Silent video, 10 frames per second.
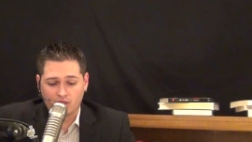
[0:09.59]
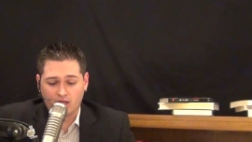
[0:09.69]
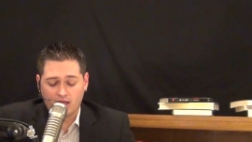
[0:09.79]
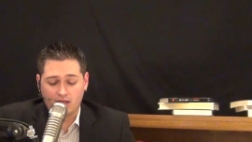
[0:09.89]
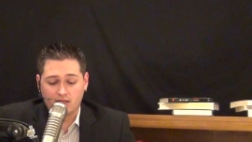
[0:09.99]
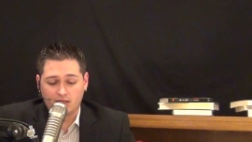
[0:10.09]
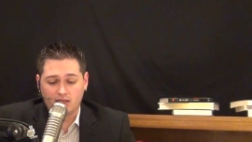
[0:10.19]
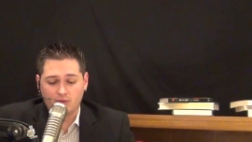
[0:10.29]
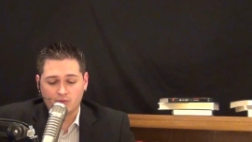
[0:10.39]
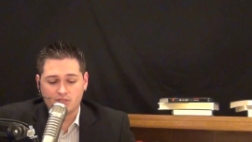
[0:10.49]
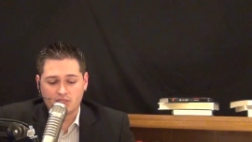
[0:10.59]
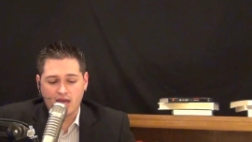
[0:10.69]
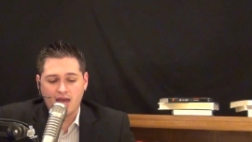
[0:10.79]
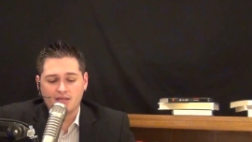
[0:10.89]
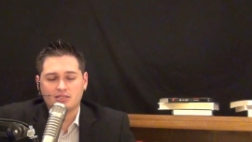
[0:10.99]
and he was
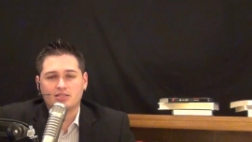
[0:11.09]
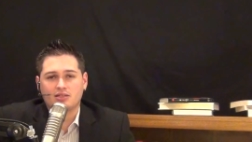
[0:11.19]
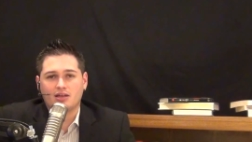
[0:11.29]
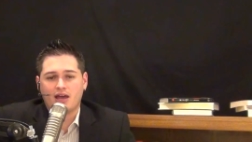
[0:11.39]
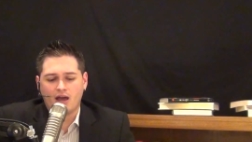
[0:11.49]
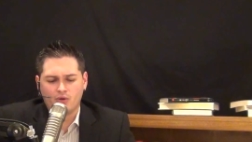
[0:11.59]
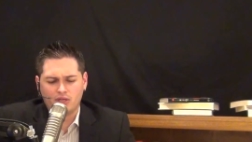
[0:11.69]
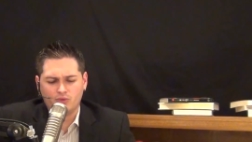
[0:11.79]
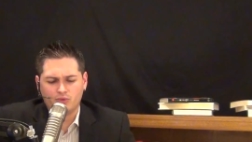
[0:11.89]
asked how he